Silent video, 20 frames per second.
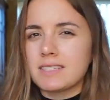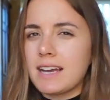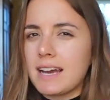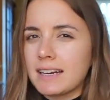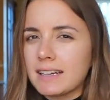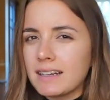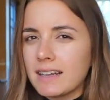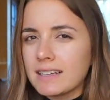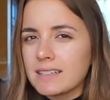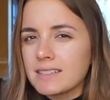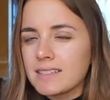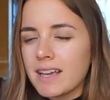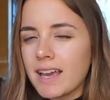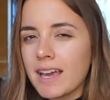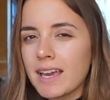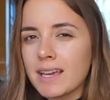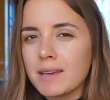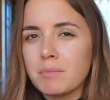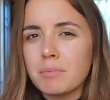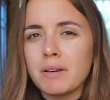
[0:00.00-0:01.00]
It's kind of like
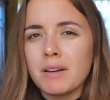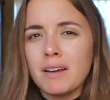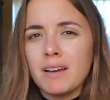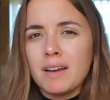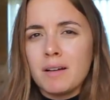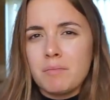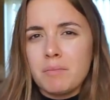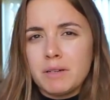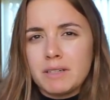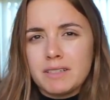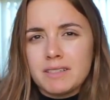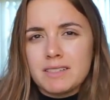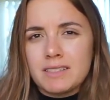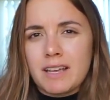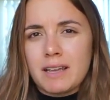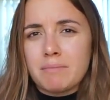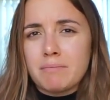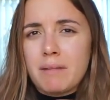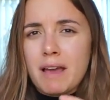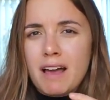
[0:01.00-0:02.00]
tape, but it's like